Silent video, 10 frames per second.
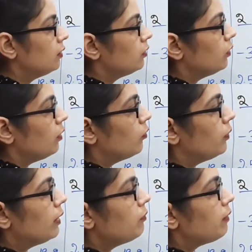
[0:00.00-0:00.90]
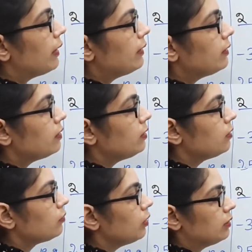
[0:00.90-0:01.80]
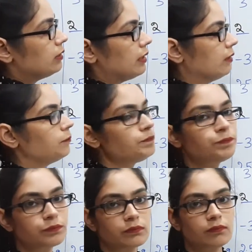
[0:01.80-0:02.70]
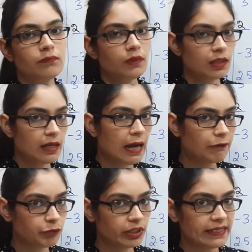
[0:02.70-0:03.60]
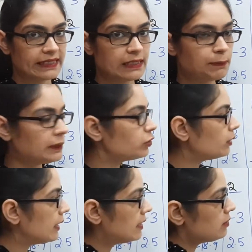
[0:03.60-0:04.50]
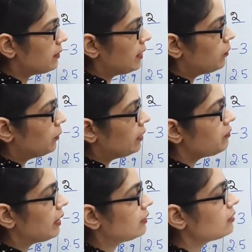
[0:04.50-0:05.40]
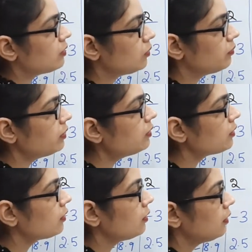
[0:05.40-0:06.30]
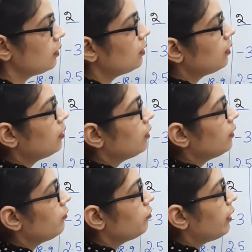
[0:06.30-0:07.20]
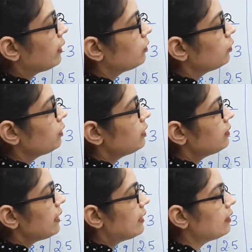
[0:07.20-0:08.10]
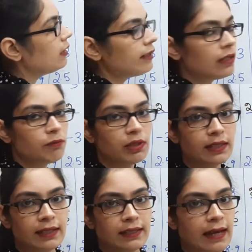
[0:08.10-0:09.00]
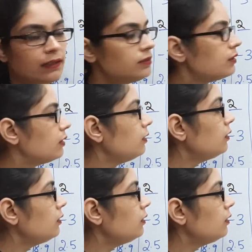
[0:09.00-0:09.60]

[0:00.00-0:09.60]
So only one digit was there after decimal, so that is why only 1 0 with 1. So this 10 and 10 will get cancelled.